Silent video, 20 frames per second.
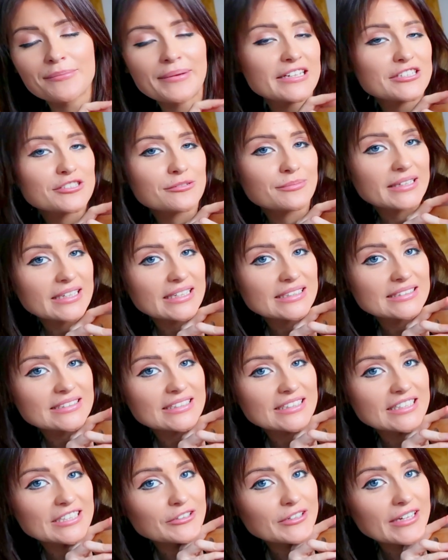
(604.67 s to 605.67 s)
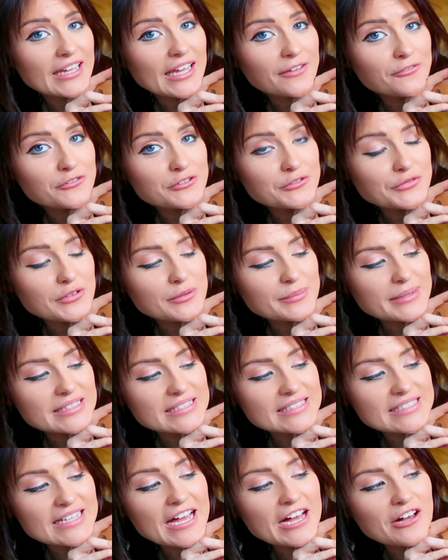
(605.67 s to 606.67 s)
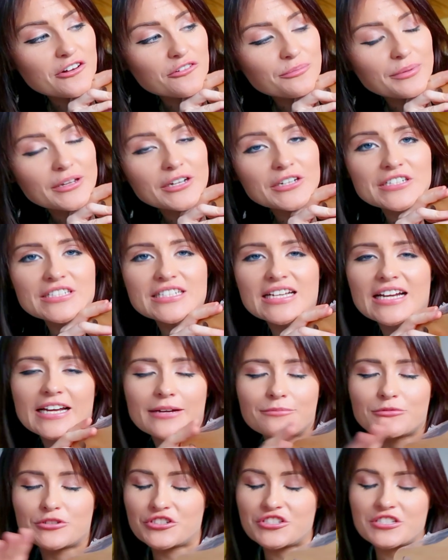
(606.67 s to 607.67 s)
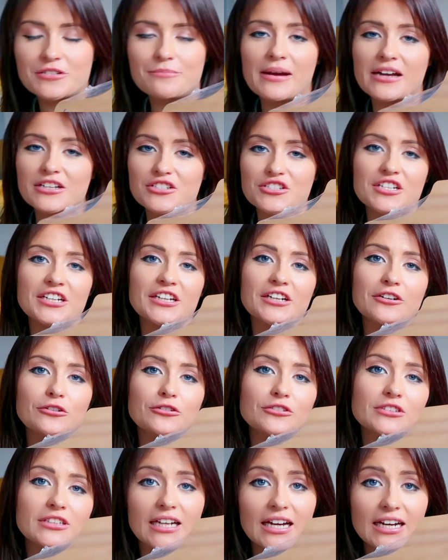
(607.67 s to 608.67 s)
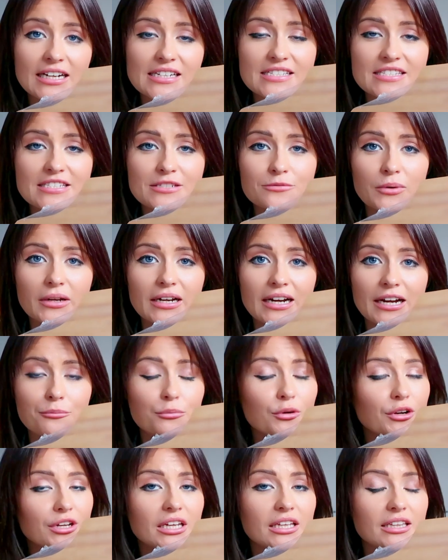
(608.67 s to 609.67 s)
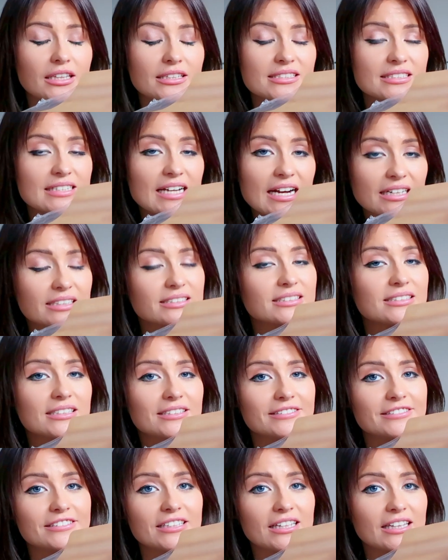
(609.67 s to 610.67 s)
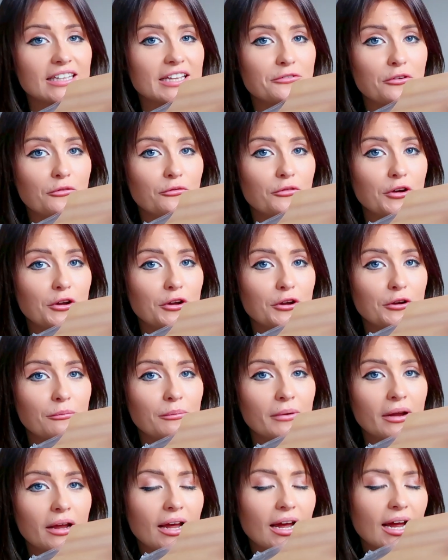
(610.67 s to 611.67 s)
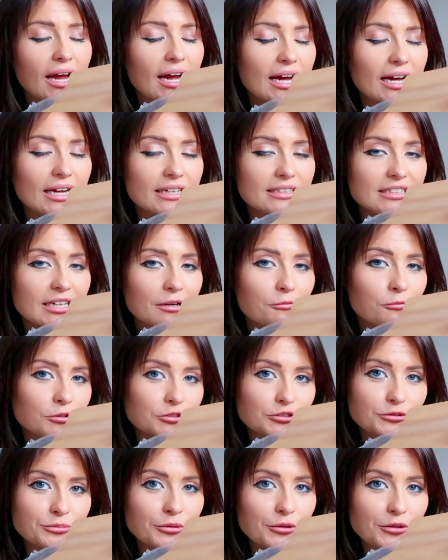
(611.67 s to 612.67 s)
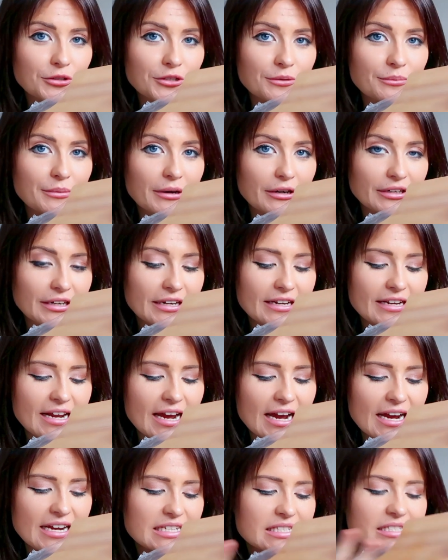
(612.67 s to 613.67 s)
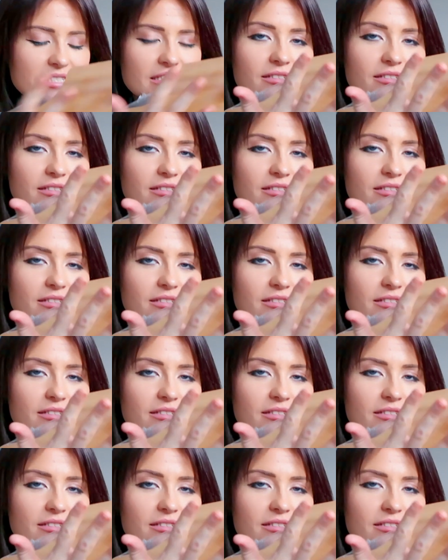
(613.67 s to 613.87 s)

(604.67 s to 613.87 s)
I picked up this a little gift for myself because I am just imagining all the nights when I'm bringing the snacks into the living room and I want to put them on a nice